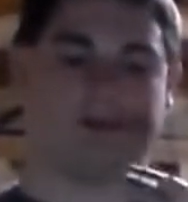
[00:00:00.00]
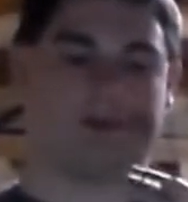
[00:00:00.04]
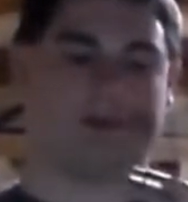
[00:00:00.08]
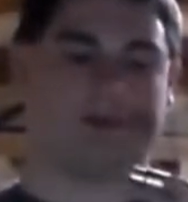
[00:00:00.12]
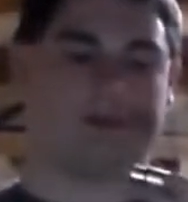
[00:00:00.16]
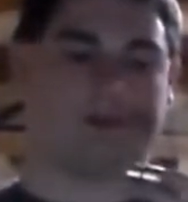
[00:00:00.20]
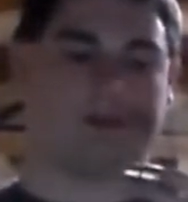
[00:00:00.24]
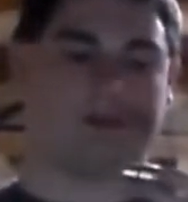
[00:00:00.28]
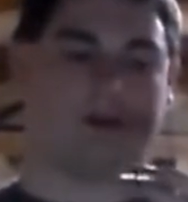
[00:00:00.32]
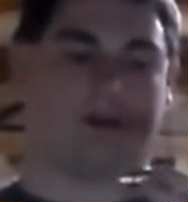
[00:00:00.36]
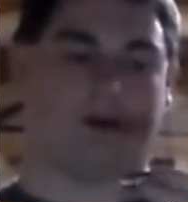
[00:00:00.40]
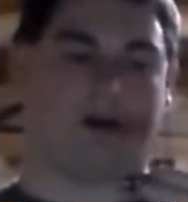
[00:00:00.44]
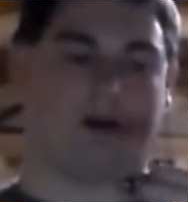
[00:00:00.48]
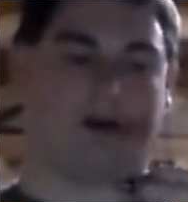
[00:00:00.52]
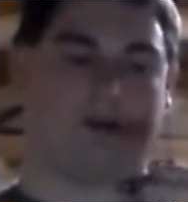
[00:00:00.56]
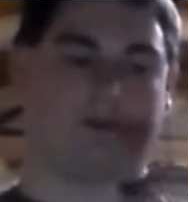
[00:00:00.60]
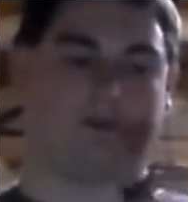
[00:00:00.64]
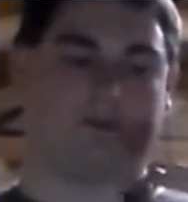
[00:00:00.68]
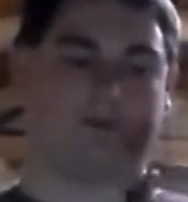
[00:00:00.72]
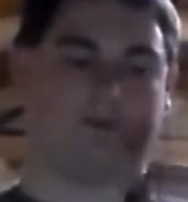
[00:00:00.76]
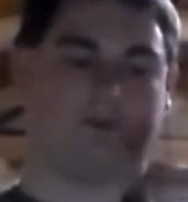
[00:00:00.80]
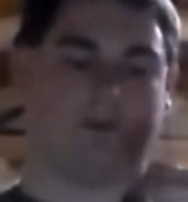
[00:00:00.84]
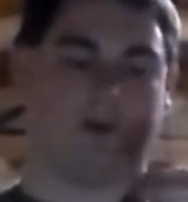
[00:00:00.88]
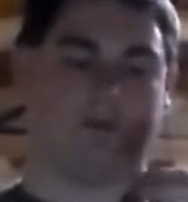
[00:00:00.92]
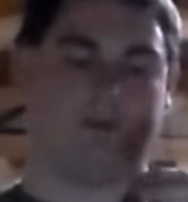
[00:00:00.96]
This is a little
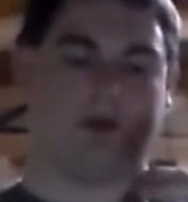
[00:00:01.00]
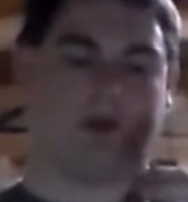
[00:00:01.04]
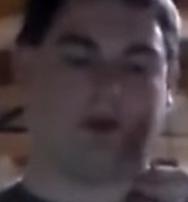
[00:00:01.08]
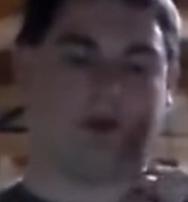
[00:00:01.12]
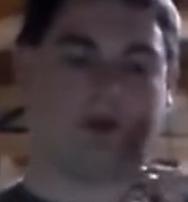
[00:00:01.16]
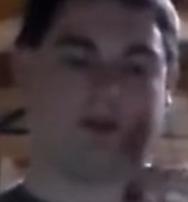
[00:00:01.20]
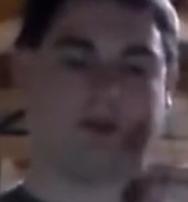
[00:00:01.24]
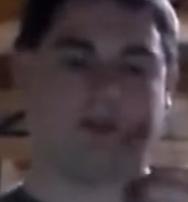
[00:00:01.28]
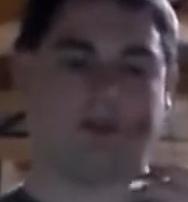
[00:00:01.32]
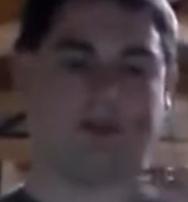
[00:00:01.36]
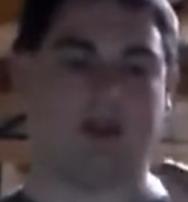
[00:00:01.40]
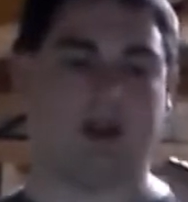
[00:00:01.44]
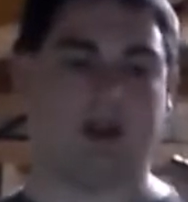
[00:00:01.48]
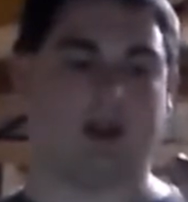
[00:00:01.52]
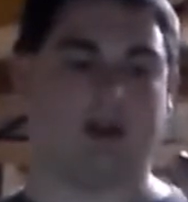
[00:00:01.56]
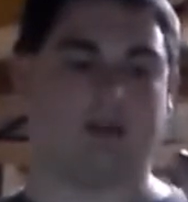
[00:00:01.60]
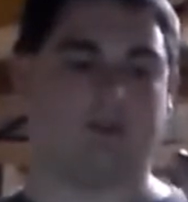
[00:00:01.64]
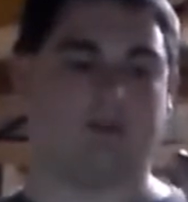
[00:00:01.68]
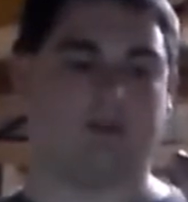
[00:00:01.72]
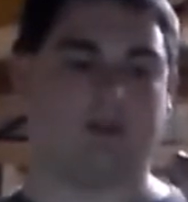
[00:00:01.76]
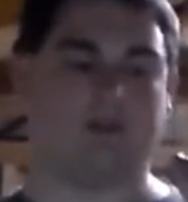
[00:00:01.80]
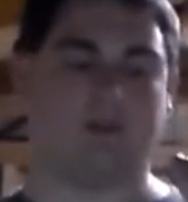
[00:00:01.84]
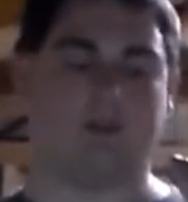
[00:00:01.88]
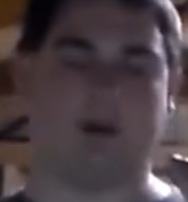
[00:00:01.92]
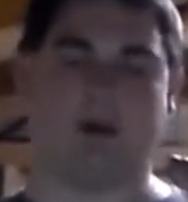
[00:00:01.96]
female
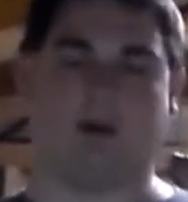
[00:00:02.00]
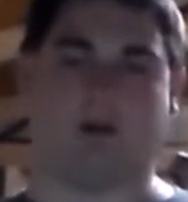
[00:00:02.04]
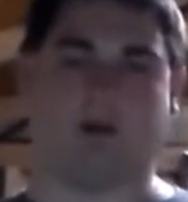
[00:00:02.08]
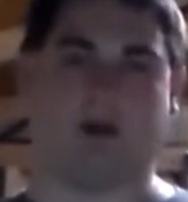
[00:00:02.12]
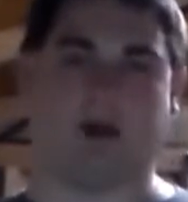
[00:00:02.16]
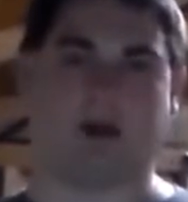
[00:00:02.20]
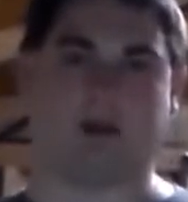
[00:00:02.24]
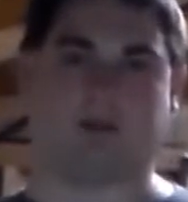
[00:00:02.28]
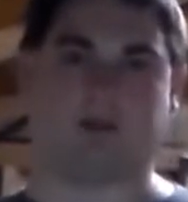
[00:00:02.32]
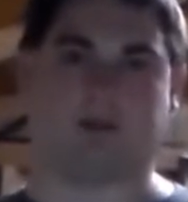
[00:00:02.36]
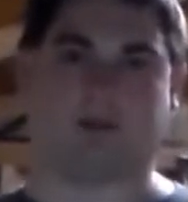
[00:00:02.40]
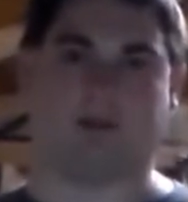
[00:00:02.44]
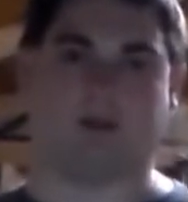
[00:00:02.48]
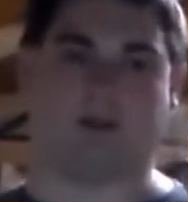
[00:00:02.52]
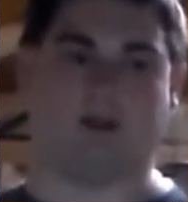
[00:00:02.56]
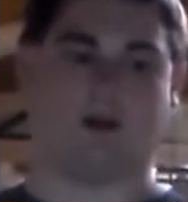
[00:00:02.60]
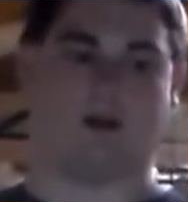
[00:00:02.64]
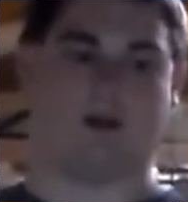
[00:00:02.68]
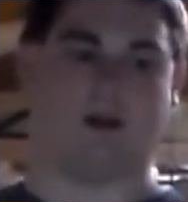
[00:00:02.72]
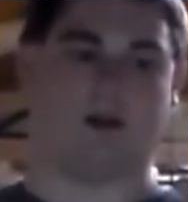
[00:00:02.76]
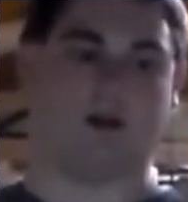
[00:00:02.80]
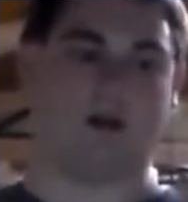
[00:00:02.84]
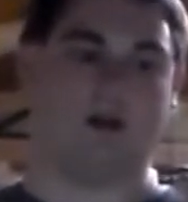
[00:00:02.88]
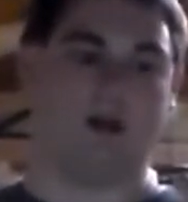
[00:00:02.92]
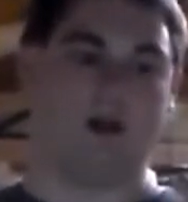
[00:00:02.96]
RCA to female
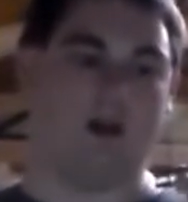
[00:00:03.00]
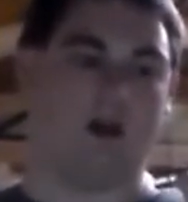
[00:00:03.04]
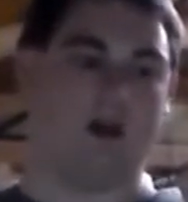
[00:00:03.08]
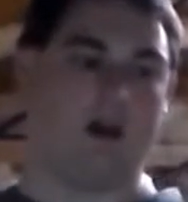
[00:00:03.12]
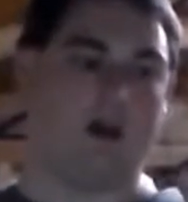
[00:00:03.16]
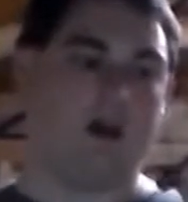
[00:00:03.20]
XLR.